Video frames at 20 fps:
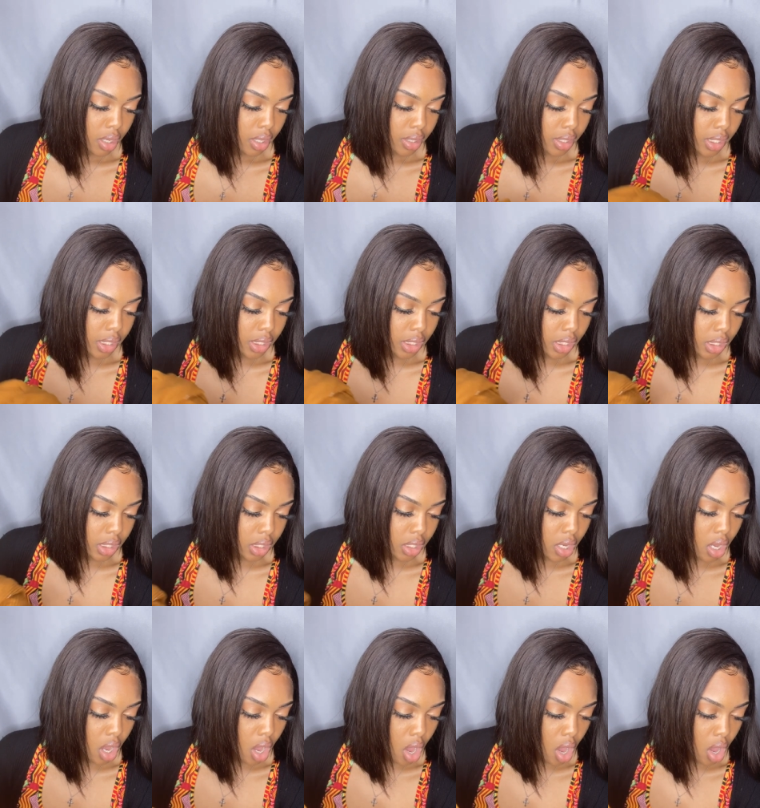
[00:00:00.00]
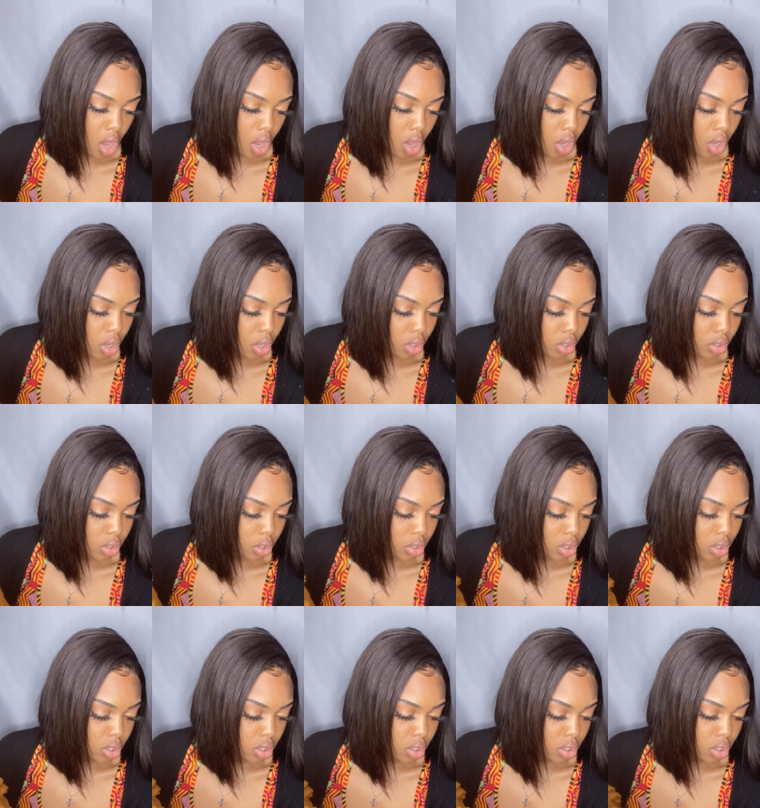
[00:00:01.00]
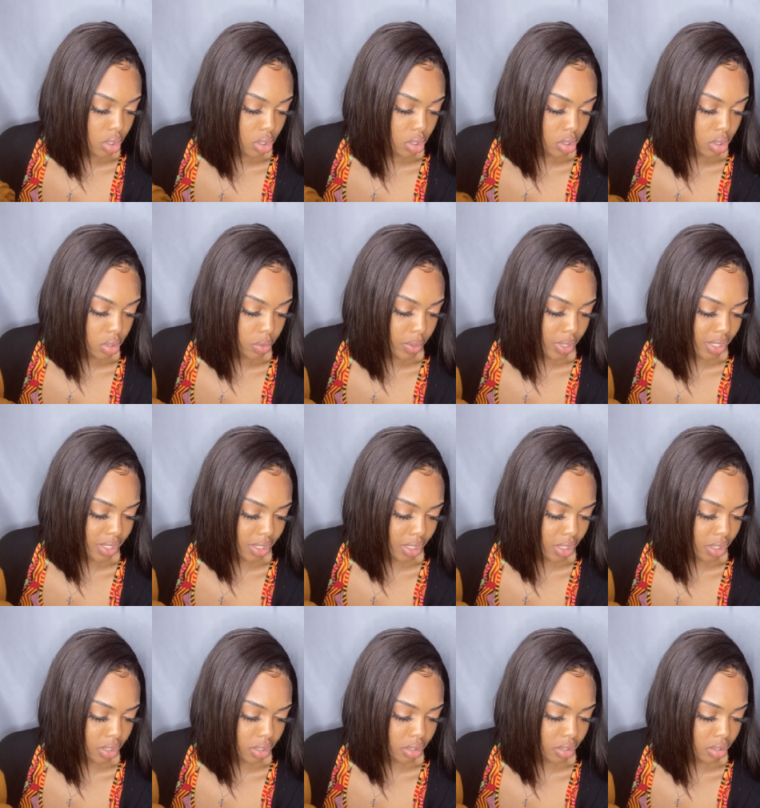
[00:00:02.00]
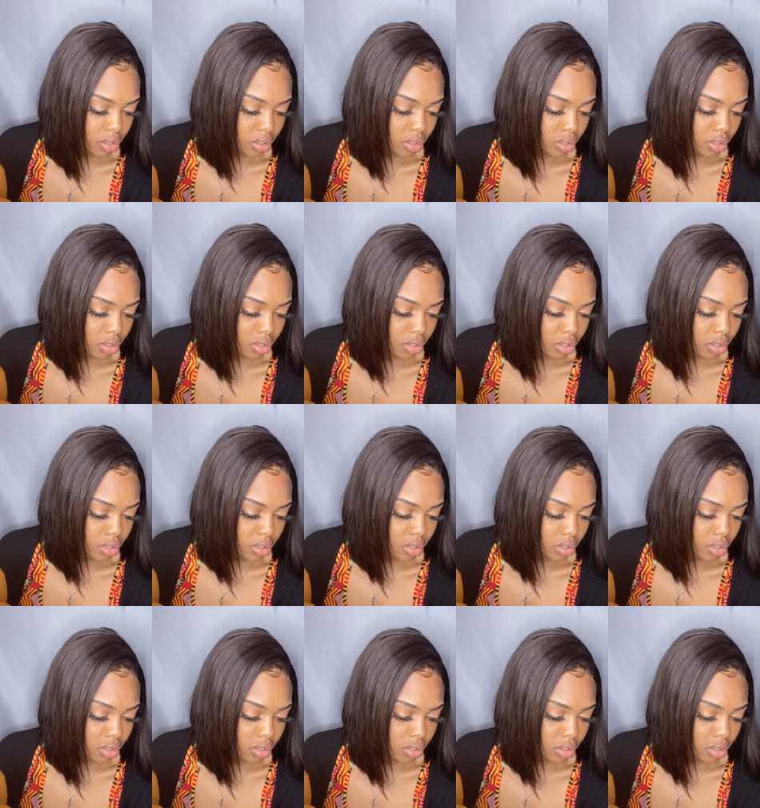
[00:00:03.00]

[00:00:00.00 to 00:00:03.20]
this is called what is this